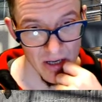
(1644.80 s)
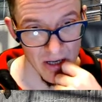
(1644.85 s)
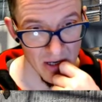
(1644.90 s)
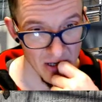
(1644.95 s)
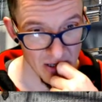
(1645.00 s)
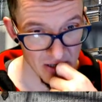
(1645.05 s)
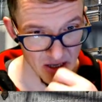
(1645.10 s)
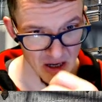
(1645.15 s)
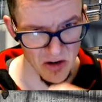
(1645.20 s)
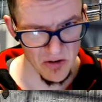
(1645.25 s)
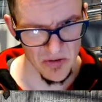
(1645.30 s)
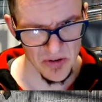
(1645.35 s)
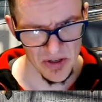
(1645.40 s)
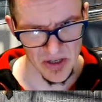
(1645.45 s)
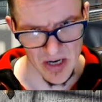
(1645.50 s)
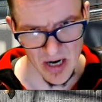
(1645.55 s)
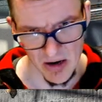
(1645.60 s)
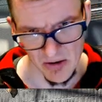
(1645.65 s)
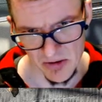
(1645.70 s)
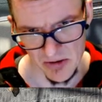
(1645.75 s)

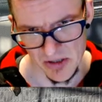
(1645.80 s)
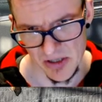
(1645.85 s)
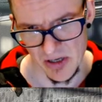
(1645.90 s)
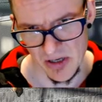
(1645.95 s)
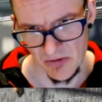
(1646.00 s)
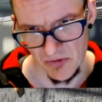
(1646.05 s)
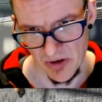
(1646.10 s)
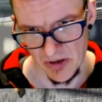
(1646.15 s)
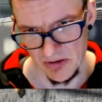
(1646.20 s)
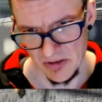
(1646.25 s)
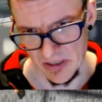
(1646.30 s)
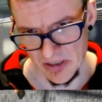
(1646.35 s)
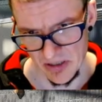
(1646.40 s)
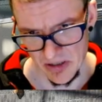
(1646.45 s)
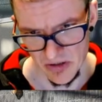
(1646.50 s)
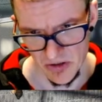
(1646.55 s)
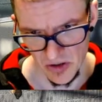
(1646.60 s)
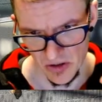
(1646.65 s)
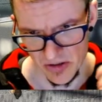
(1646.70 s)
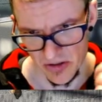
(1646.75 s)
over-the-counter stuff where you need the
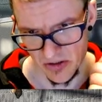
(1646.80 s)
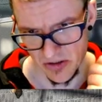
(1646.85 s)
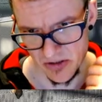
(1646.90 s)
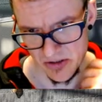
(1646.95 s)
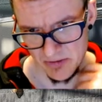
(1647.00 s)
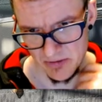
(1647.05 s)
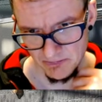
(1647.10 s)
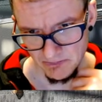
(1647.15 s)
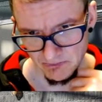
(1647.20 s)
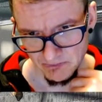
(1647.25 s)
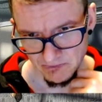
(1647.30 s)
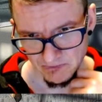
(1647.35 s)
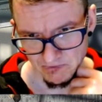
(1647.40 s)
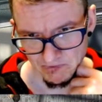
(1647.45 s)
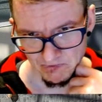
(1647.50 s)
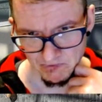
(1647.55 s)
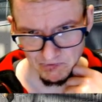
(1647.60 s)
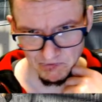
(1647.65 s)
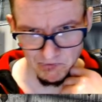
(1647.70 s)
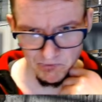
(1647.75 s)
doctor's
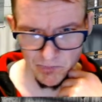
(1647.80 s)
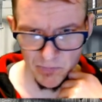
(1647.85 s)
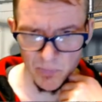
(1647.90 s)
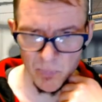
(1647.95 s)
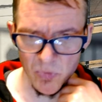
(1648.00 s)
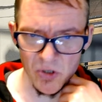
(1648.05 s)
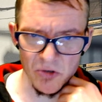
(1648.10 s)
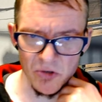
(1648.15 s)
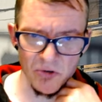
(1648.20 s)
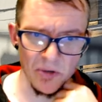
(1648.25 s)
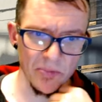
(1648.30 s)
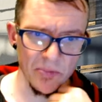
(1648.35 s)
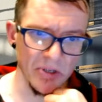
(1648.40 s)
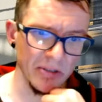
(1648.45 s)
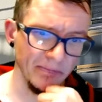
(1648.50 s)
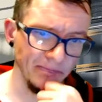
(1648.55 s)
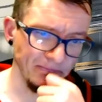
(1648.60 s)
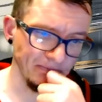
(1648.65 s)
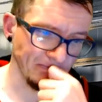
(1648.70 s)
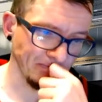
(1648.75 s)
prescription.